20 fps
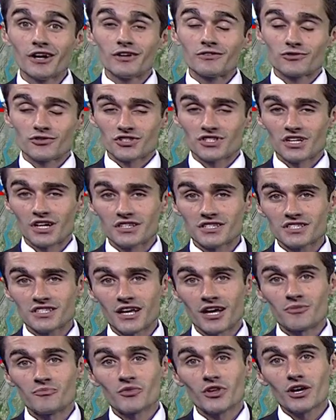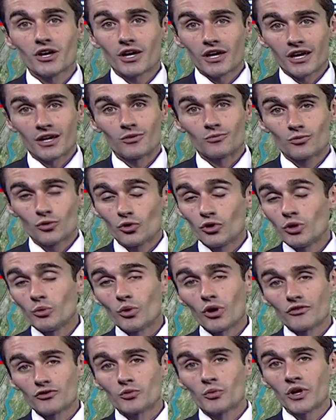for sunset. And really,
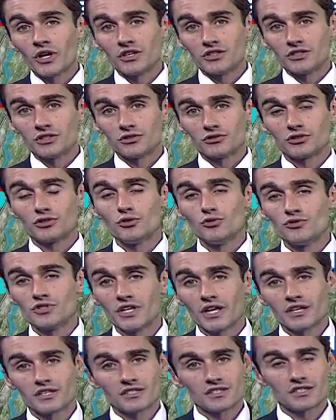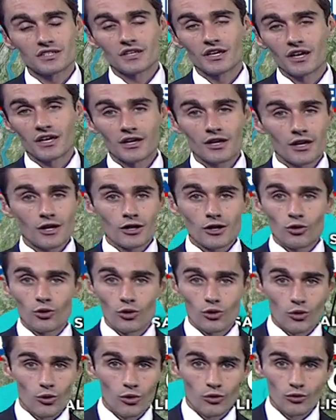we'll have to wait until Tuesday to see a
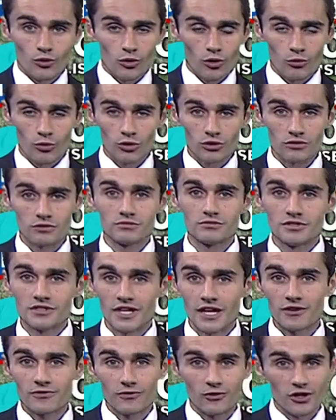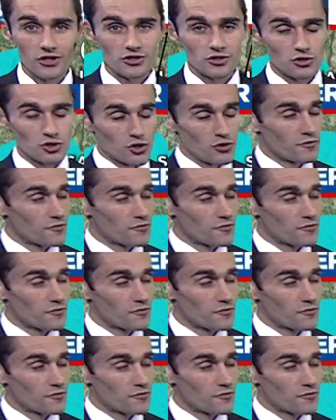quote-unquote normal day for us. So June